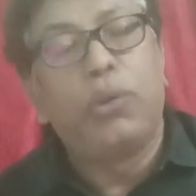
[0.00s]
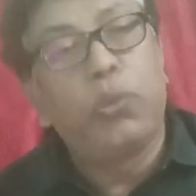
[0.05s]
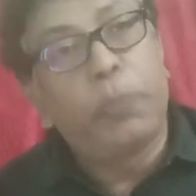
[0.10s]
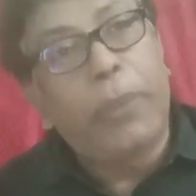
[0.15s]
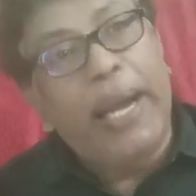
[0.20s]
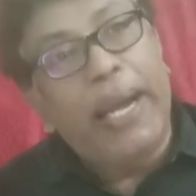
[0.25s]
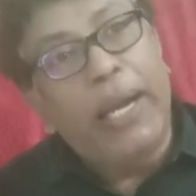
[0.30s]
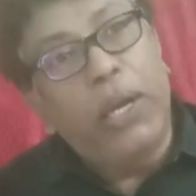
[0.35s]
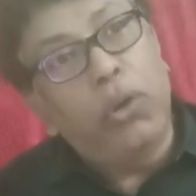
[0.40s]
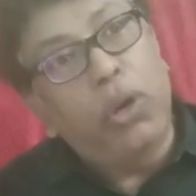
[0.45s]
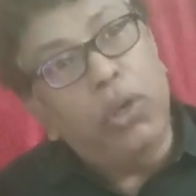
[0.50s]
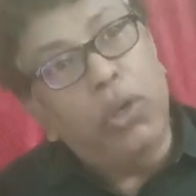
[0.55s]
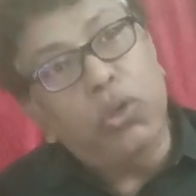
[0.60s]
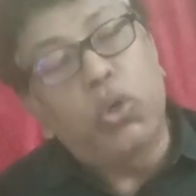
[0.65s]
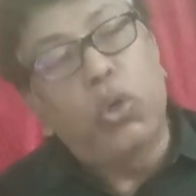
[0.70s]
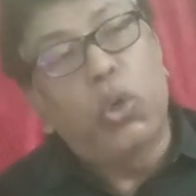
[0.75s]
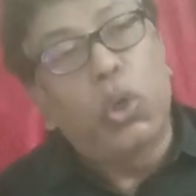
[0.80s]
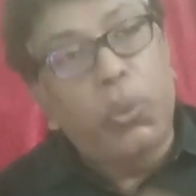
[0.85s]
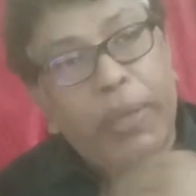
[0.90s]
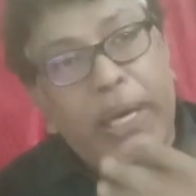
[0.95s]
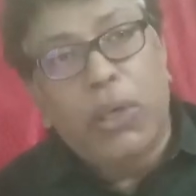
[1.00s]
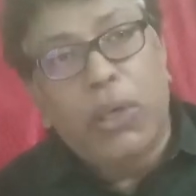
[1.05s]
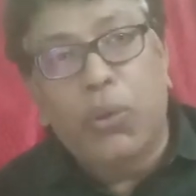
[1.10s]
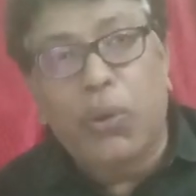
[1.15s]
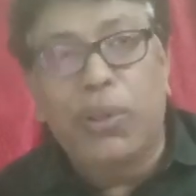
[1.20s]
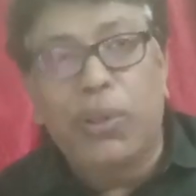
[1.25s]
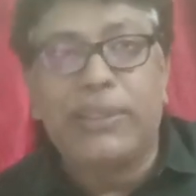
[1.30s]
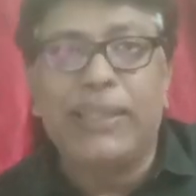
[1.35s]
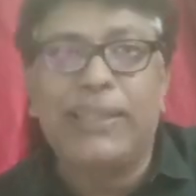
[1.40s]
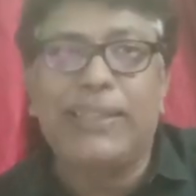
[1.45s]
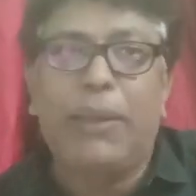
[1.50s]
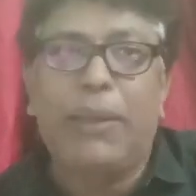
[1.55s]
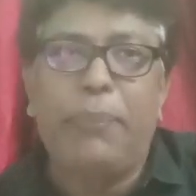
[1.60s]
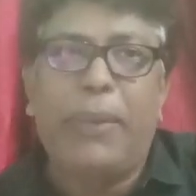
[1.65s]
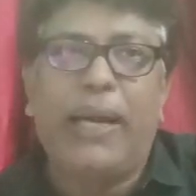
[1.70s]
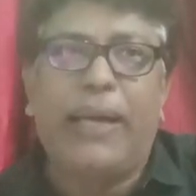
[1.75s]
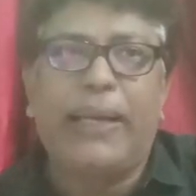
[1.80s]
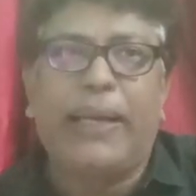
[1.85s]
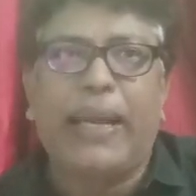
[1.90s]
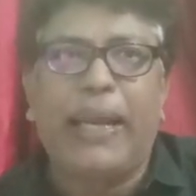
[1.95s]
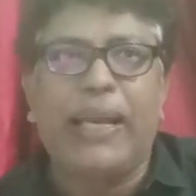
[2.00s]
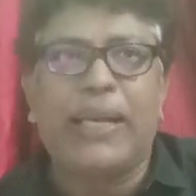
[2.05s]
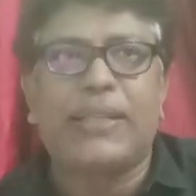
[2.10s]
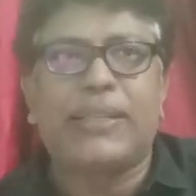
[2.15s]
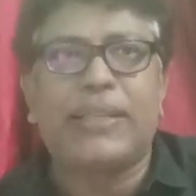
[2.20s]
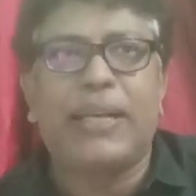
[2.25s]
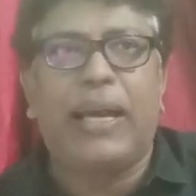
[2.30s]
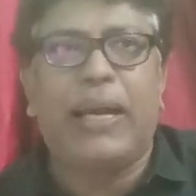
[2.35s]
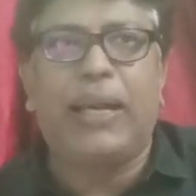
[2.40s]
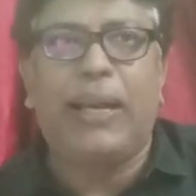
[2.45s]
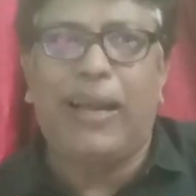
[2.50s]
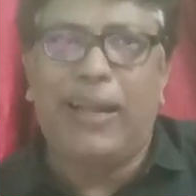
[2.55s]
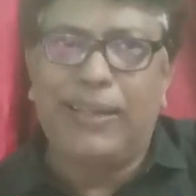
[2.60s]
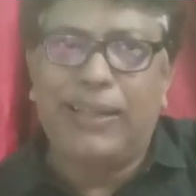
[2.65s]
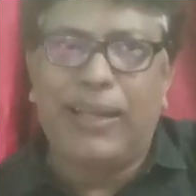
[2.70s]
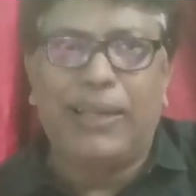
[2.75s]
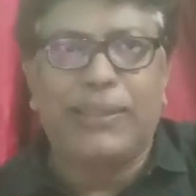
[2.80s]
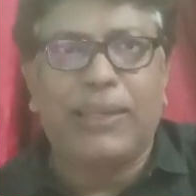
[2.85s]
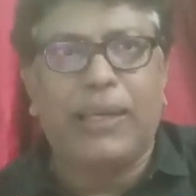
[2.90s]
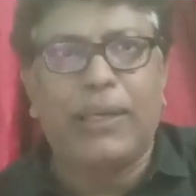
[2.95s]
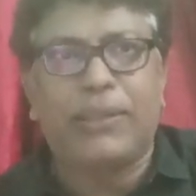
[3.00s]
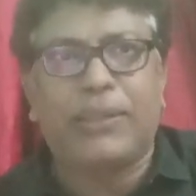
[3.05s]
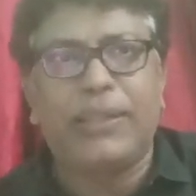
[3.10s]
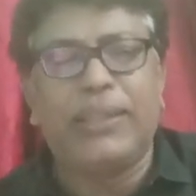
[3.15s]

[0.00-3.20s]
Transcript: By not overdosing the medication and other things,